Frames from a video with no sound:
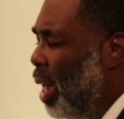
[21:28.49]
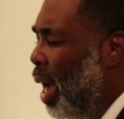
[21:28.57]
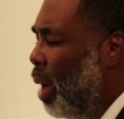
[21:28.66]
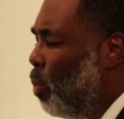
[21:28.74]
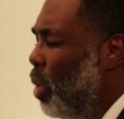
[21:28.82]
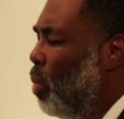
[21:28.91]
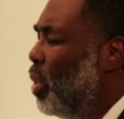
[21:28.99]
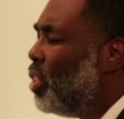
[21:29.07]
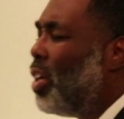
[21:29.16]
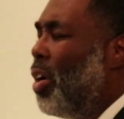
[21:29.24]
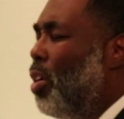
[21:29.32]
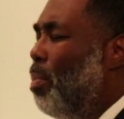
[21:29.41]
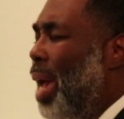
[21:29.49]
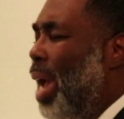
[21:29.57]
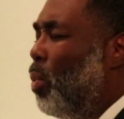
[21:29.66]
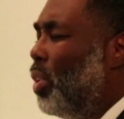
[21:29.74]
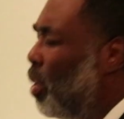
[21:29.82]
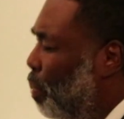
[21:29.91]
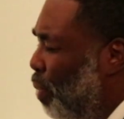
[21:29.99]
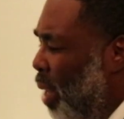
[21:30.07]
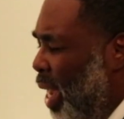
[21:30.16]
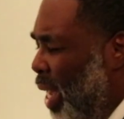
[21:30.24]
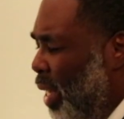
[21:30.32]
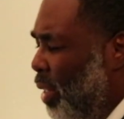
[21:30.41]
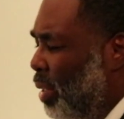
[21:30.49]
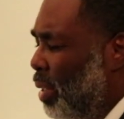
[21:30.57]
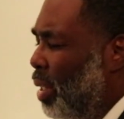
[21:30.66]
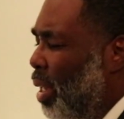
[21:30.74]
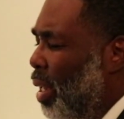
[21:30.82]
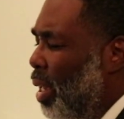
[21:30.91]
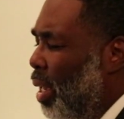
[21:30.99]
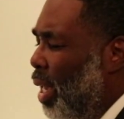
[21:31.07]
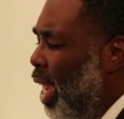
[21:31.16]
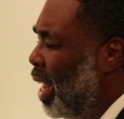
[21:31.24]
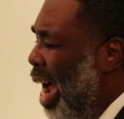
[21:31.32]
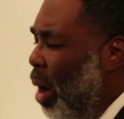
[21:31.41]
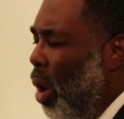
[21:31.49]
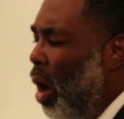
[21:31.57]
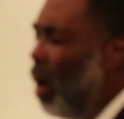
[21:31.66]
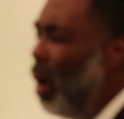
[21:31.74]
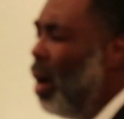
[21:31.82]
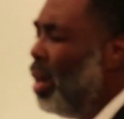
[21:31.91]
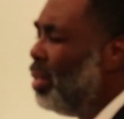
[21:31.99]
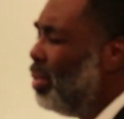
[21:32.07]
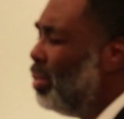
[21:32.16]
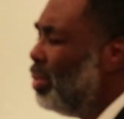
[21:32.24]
God, we return back with a praise Jesus. in our heart.